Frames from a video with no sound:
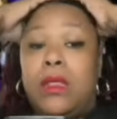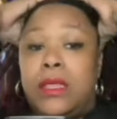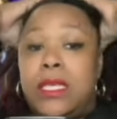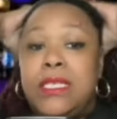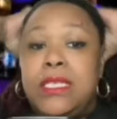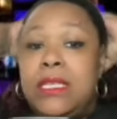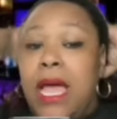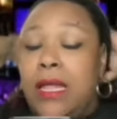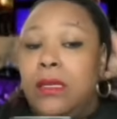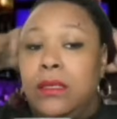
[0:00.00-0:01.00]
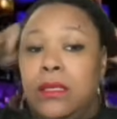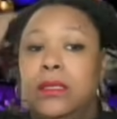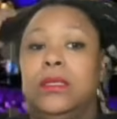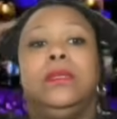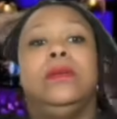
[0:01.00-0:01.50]
This is not looking
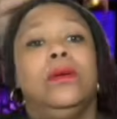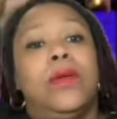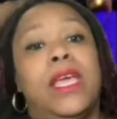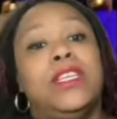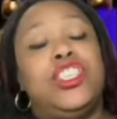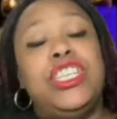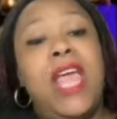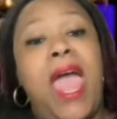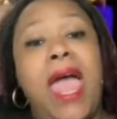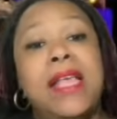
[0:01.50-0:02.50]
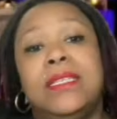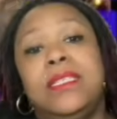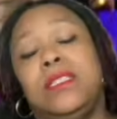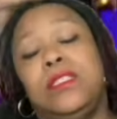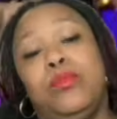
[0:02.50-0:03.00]
good. Okay. She
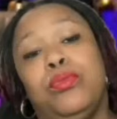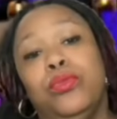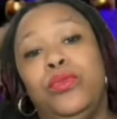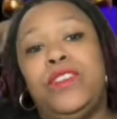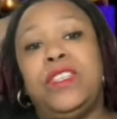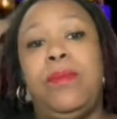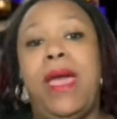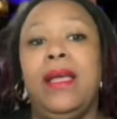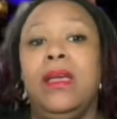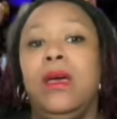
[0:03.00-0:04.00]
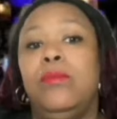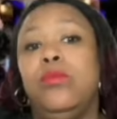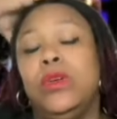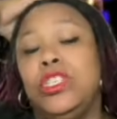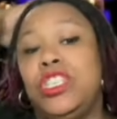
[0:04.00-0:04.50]
has the proof to back up
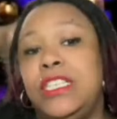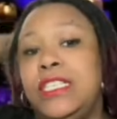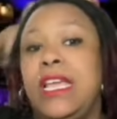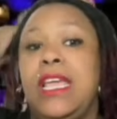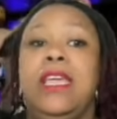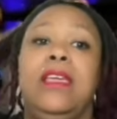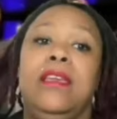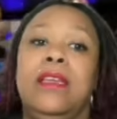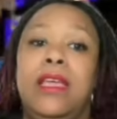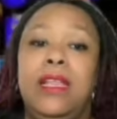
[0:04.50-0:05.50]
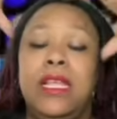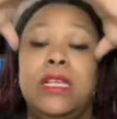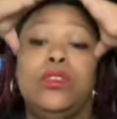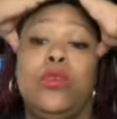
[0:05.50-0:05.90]
what she's saying in these